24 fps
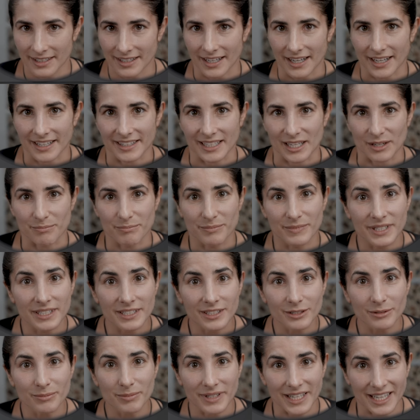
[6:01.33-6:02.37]
on that
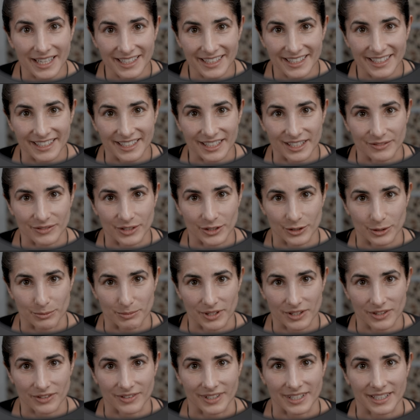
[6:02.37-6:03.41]
middle black key of a group
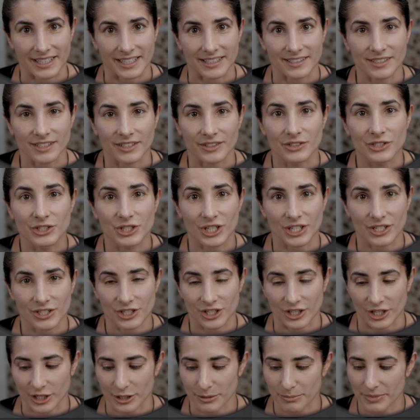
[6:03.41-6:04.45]
of 3. That's called G
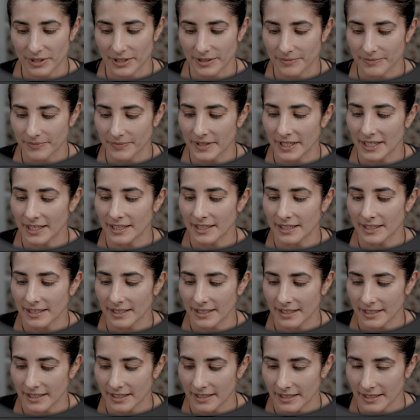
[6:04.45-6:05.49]
sharp.
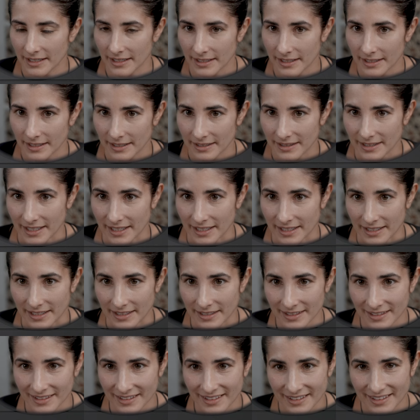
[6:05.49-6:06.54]

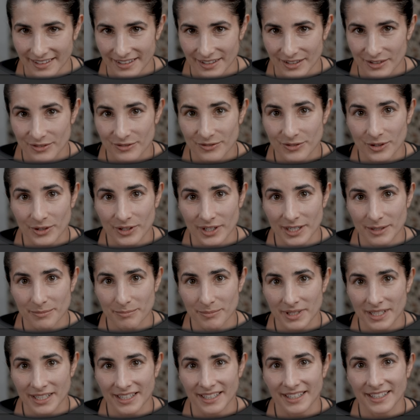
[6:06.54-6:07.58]
Then 4 on
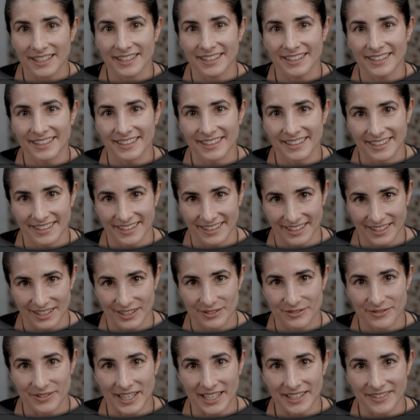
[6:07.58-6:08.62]
B,
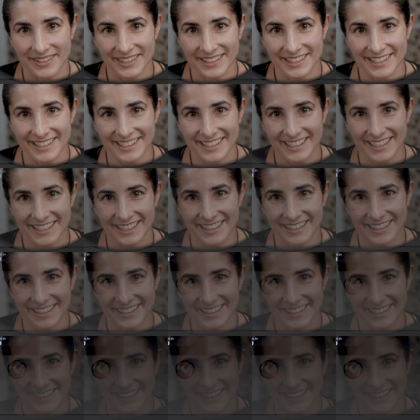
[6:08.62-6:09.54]
5 on C.